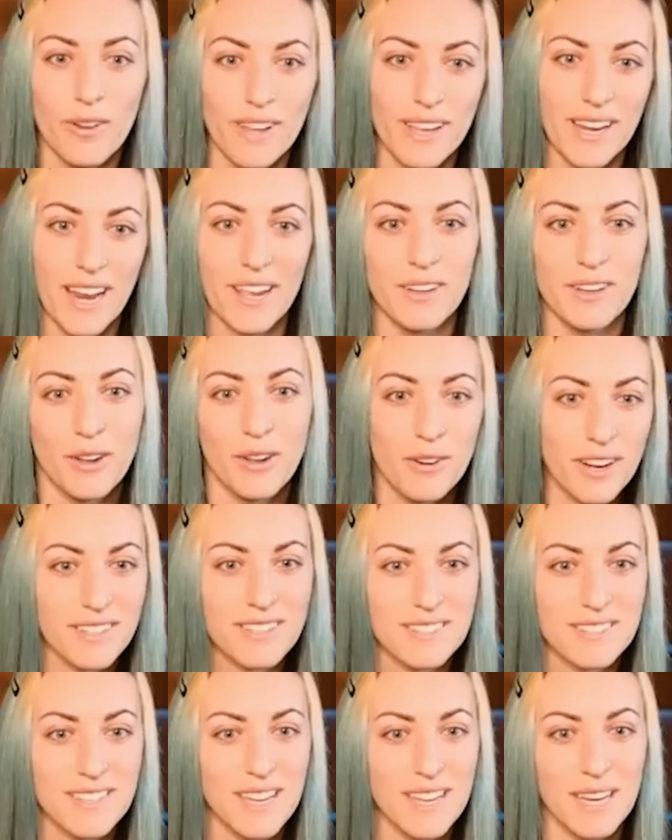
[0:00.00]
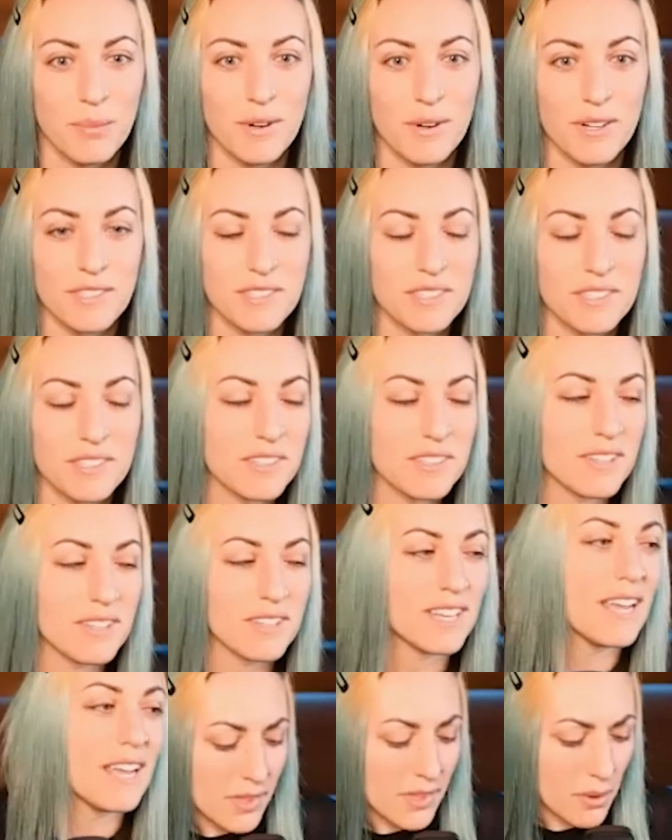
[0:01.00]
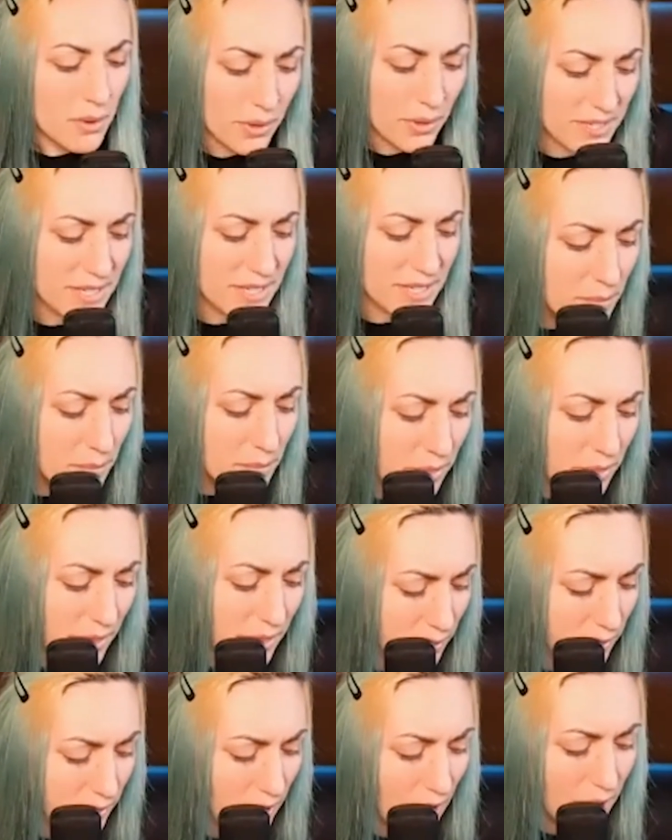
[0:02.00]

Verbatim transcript: And I know not to take it personally, but same thing with,